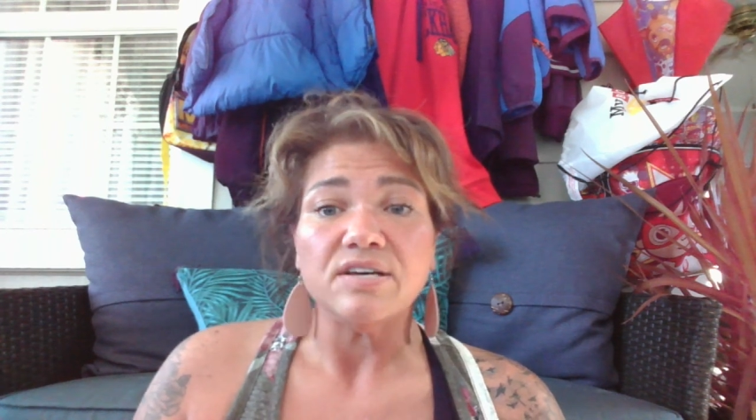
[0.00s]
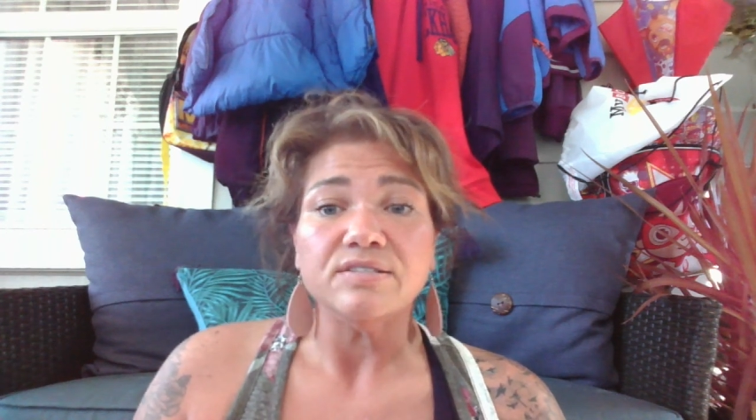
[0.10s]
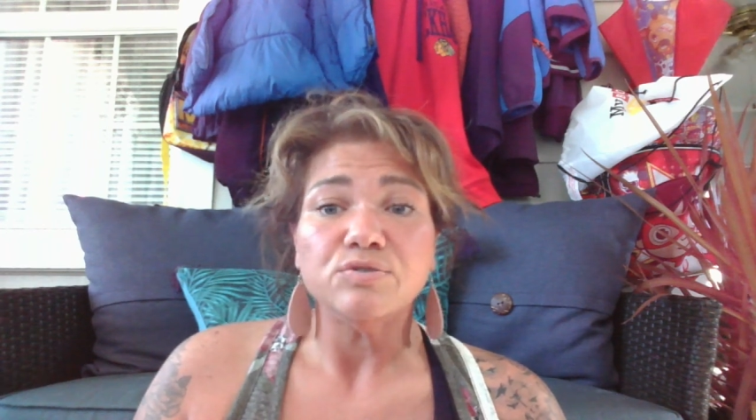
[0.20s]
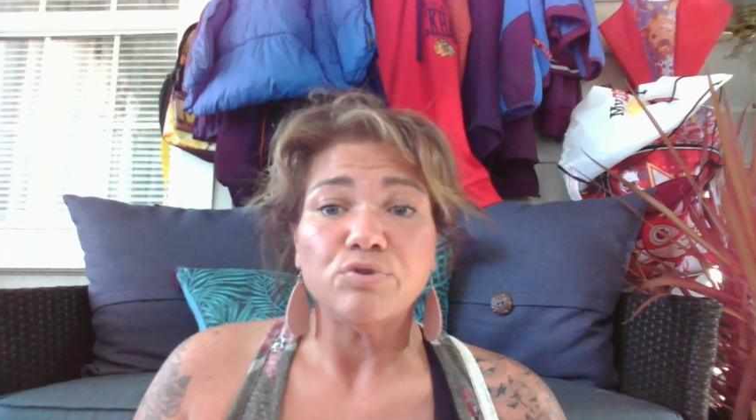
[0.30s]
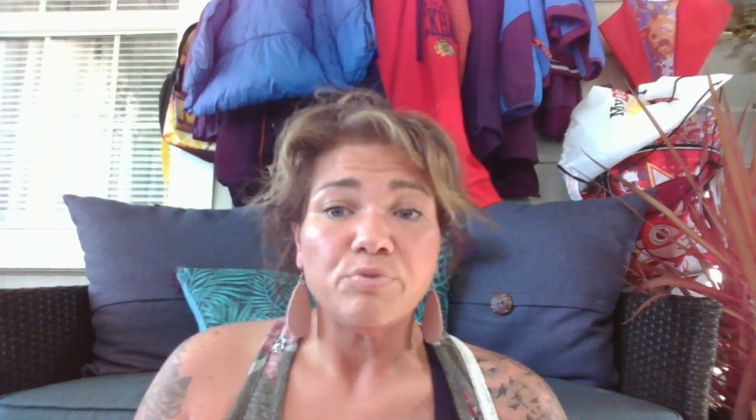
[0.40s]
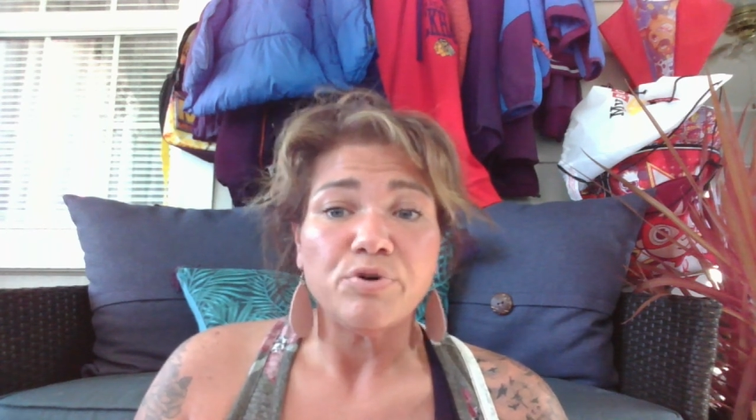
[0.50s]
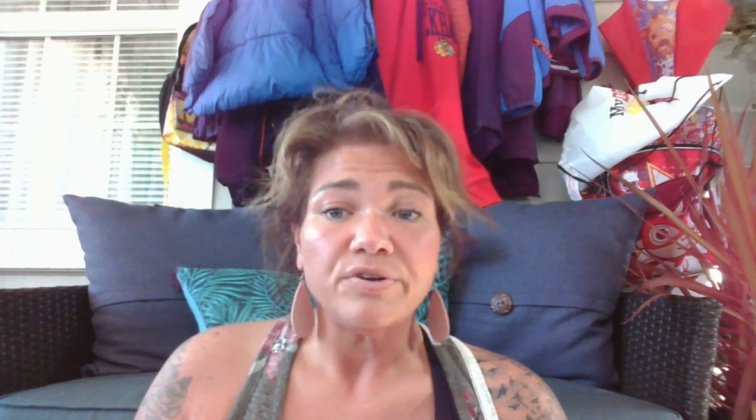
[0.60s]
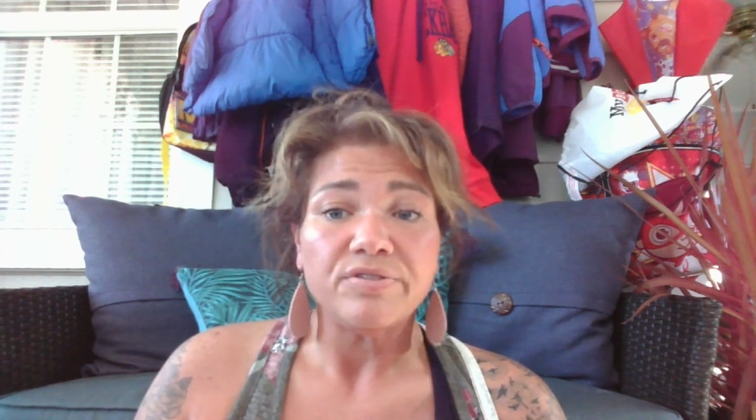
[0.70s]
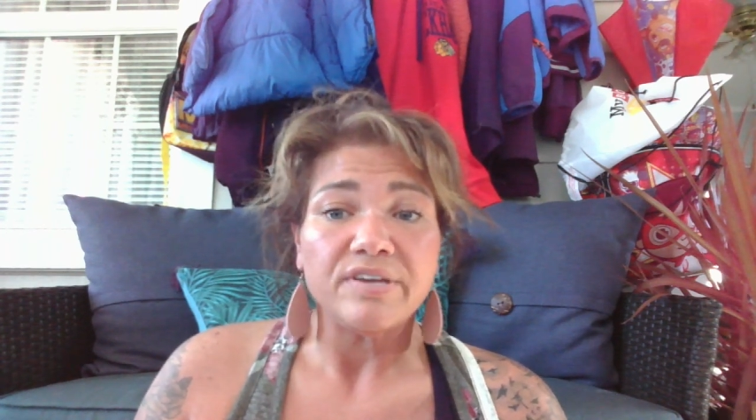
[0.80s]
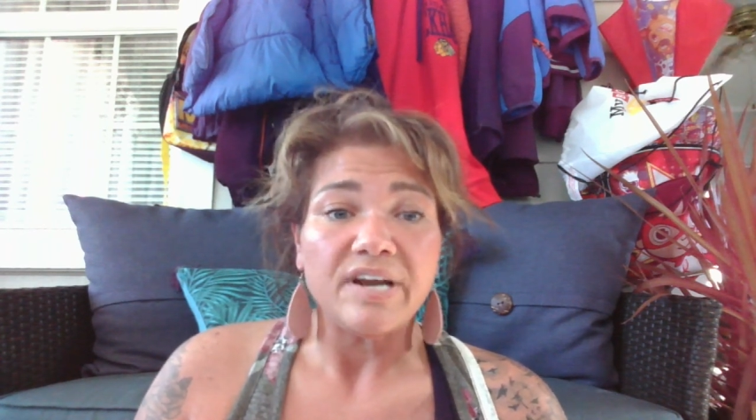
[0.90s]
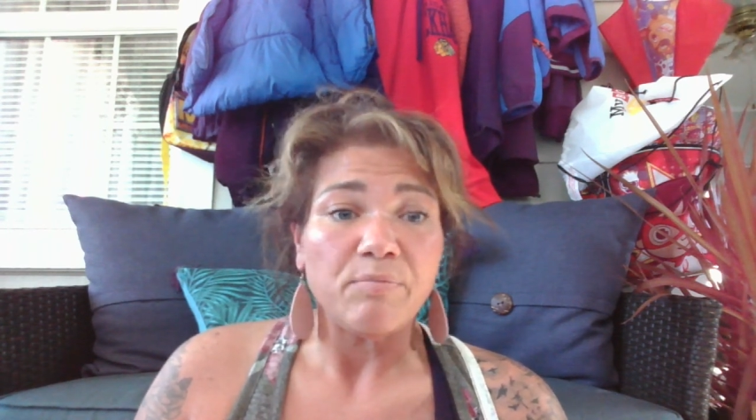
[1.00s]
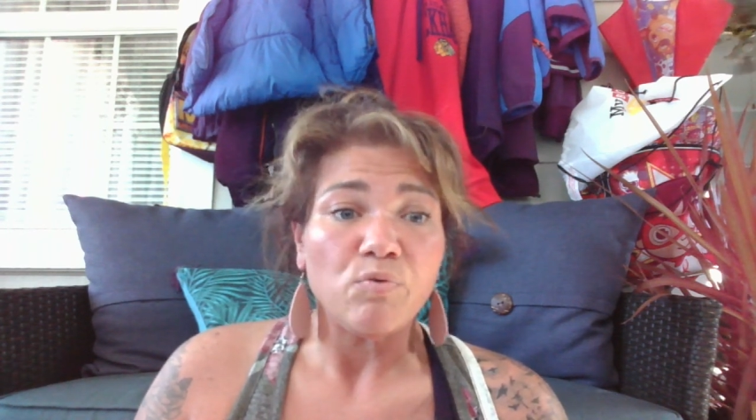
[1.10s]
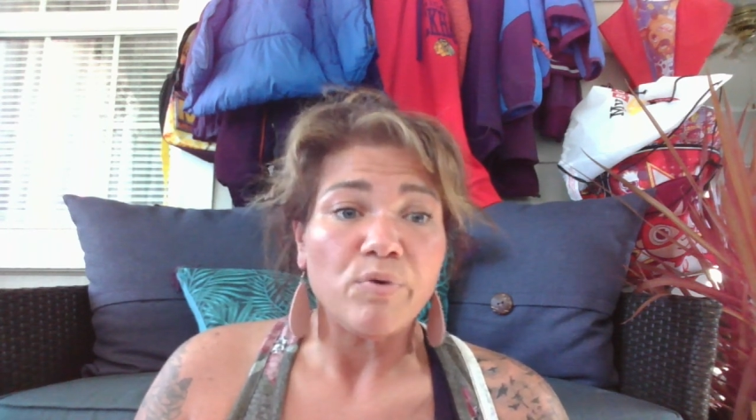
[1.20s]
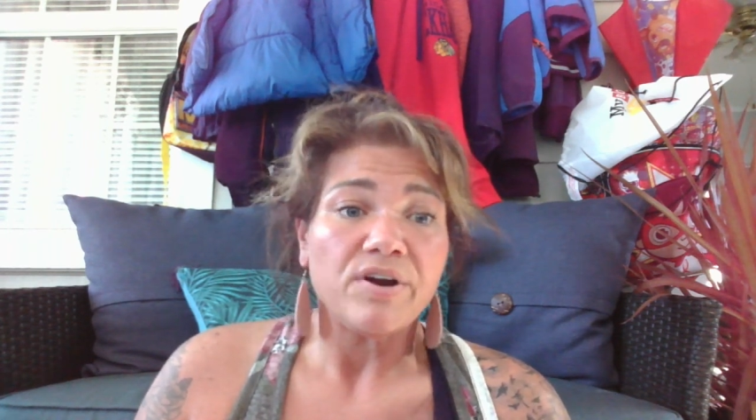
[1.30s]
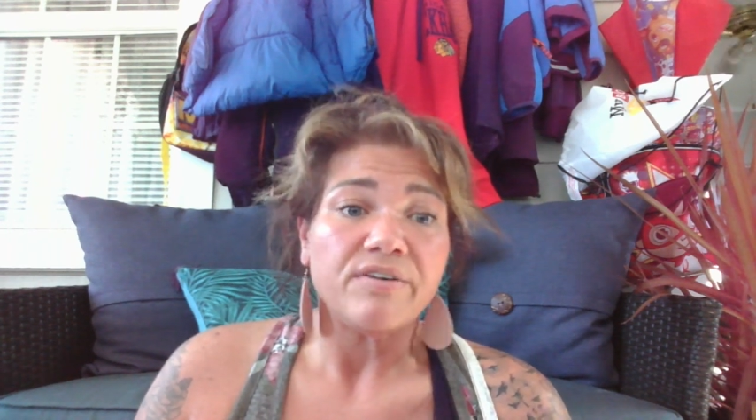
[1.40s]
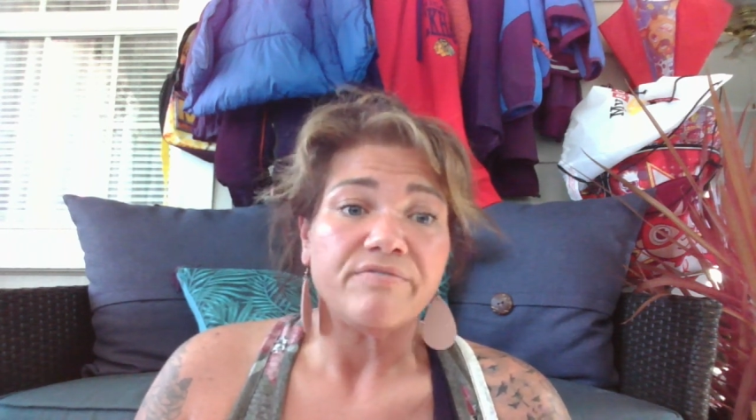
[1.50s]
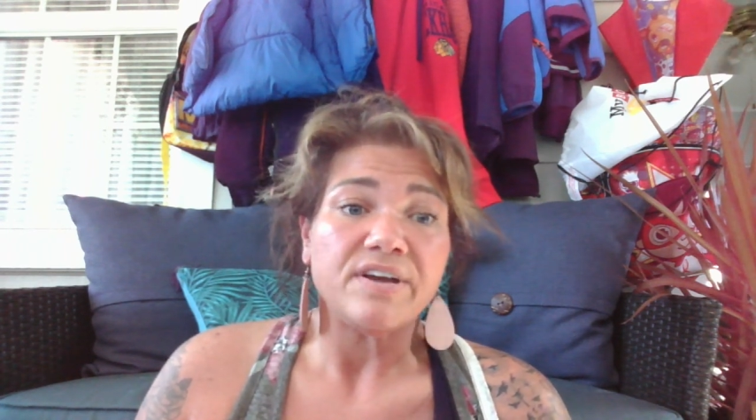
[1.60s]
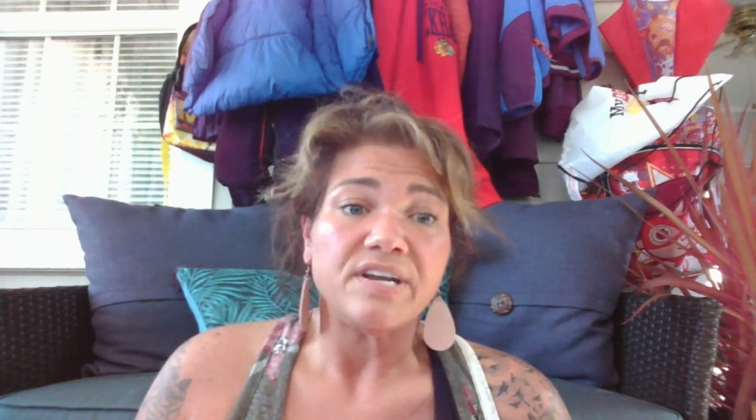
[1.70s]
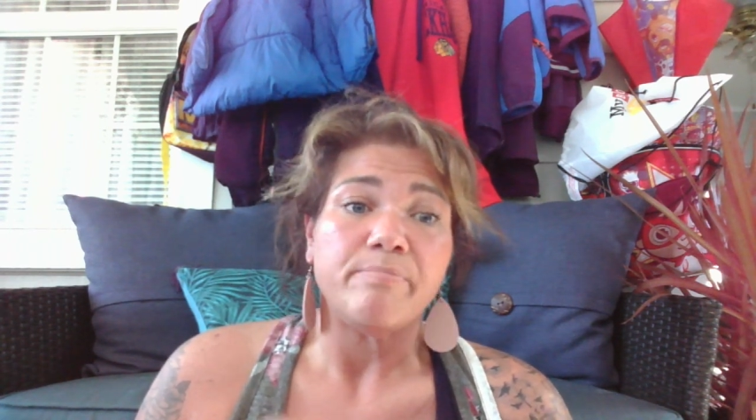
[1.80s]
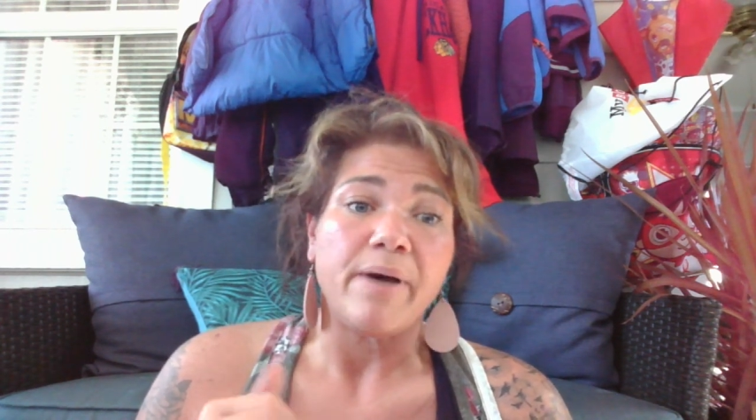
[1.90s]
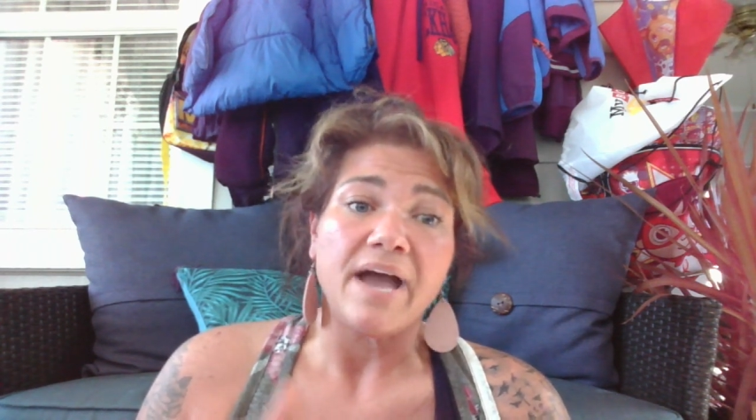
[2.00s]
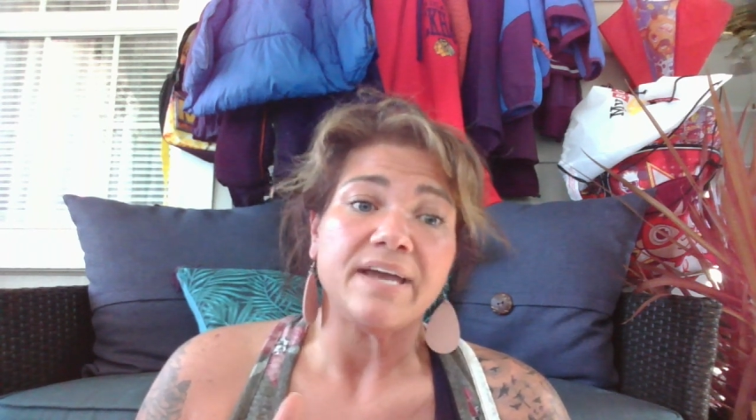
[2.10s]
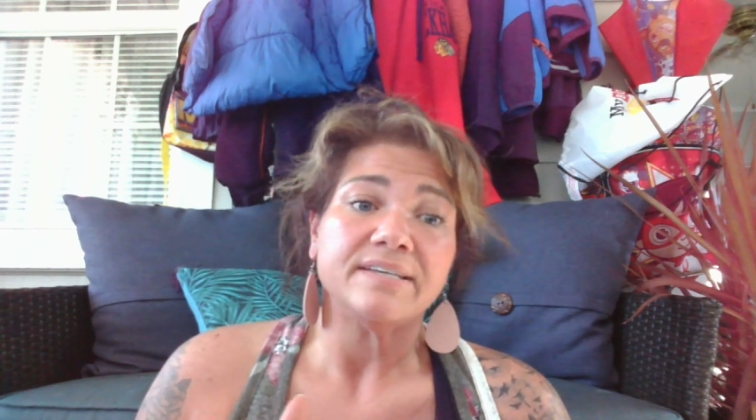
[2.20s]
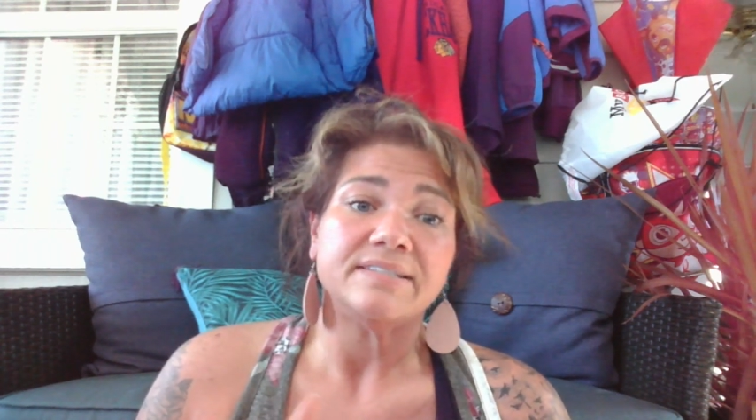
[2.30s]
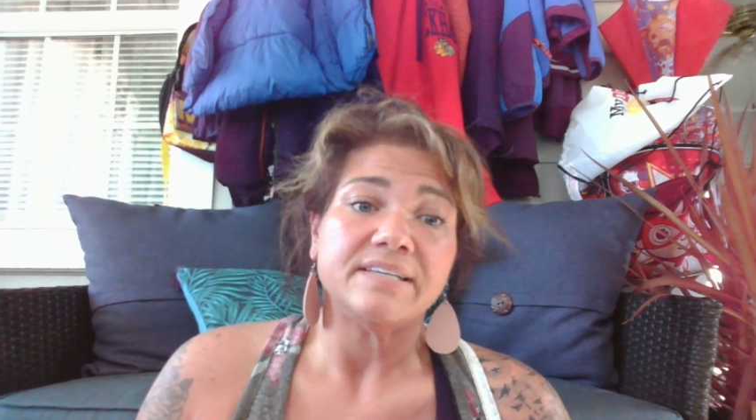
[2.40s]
Also important that I'm aware of any bias